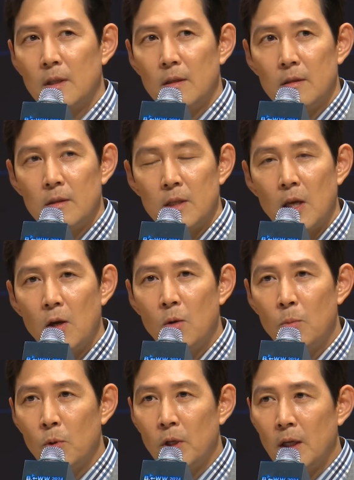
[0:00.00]
as
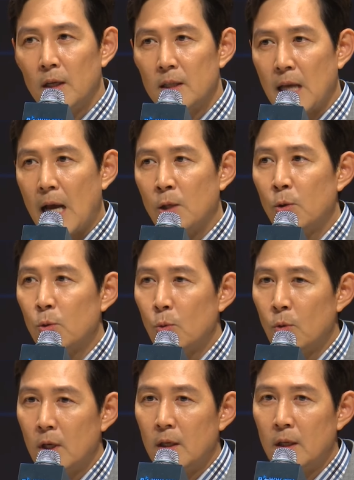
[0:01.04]
Emmy-winning actor Lee
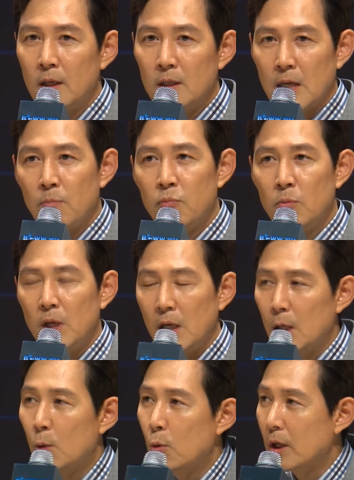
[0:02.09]
Jung-jae, known for
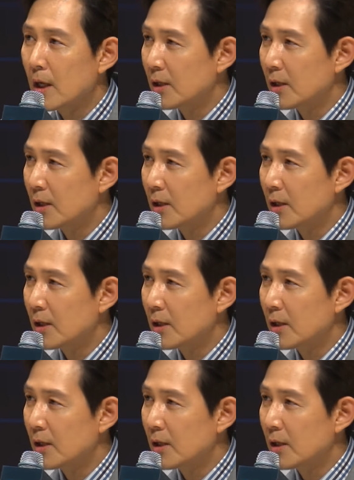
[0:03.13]
Netflix's